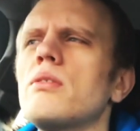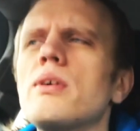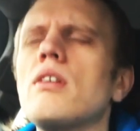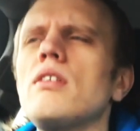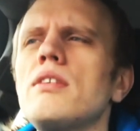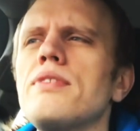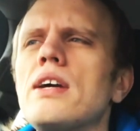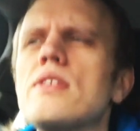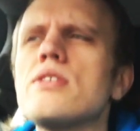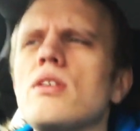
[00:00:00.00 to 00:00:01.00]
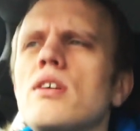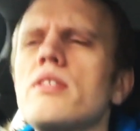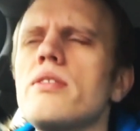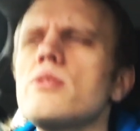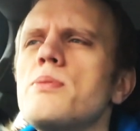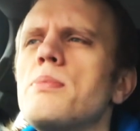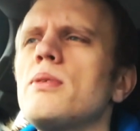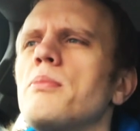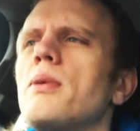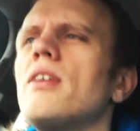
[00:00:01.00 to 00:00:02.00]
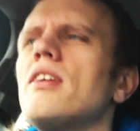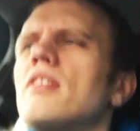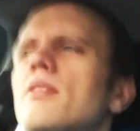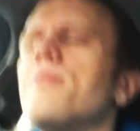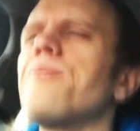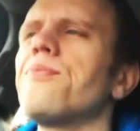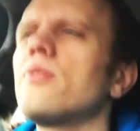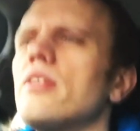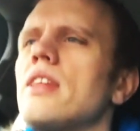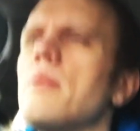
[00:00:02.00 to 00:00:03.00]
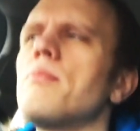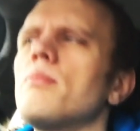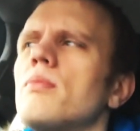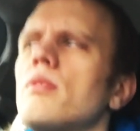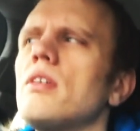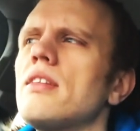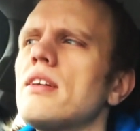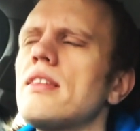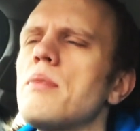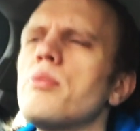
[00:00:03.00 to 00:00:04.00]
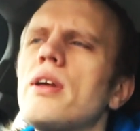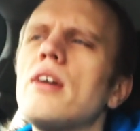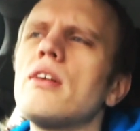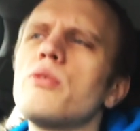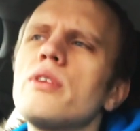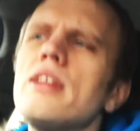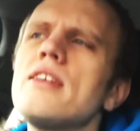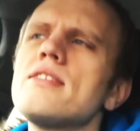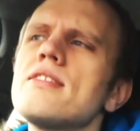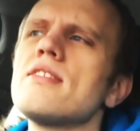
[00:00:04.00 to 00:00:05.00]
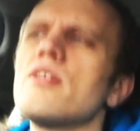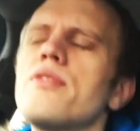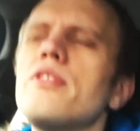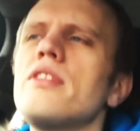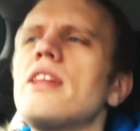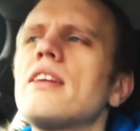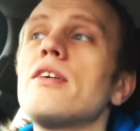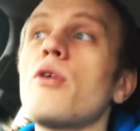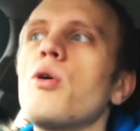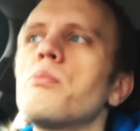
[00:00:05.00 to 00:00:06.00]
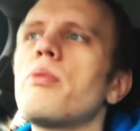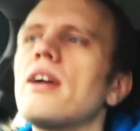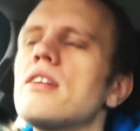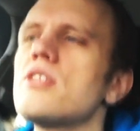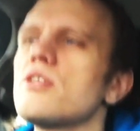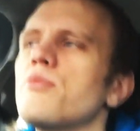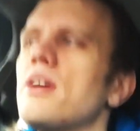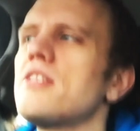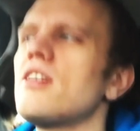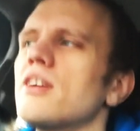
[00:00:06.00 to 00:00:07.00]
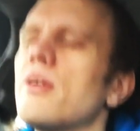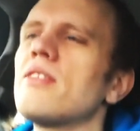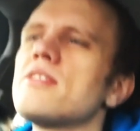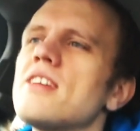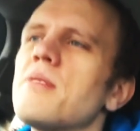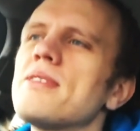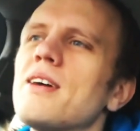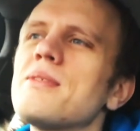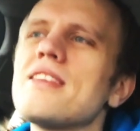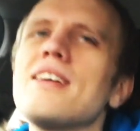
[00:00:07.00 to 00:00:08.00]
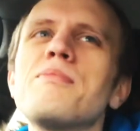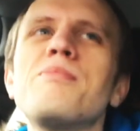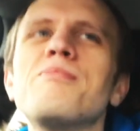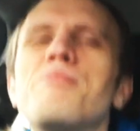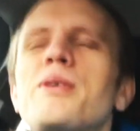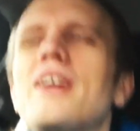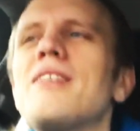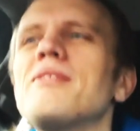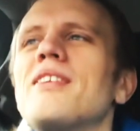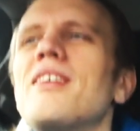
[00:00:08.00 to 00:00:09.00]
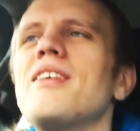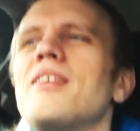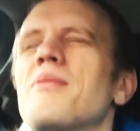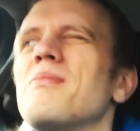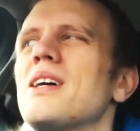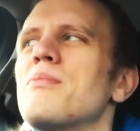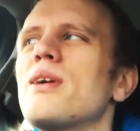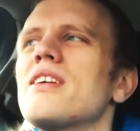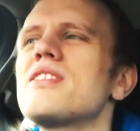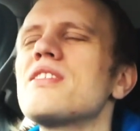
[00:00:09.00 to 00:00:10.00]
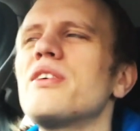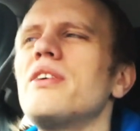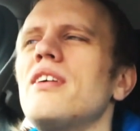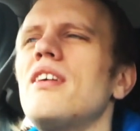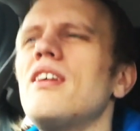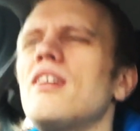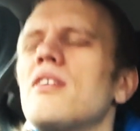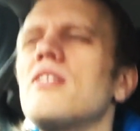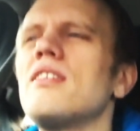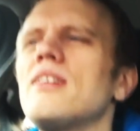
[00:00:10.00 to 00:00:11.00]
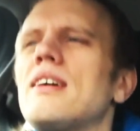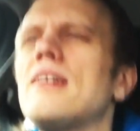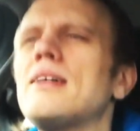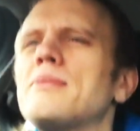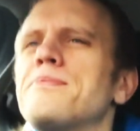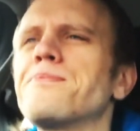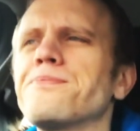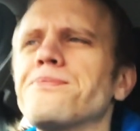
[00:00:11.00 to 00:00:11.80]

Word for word: recall if I ever talked to those people, but they, I think they put out a release of like their own branch of YTalk around the same time as I put out my branch. And